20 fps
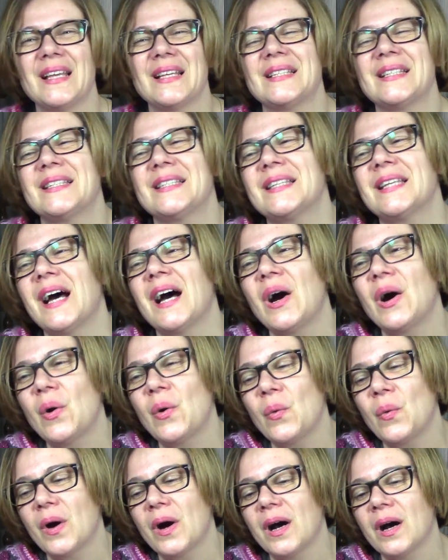
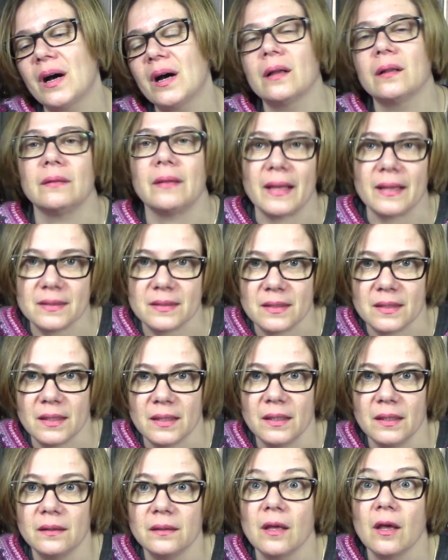So uh, that's
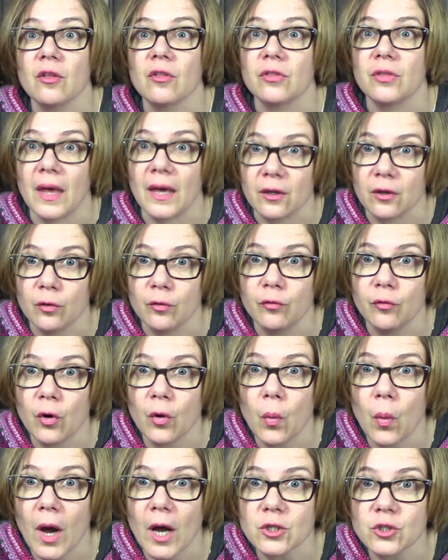it. Thank you
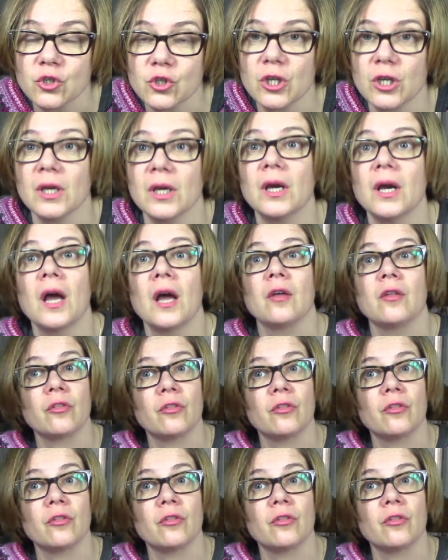for watching.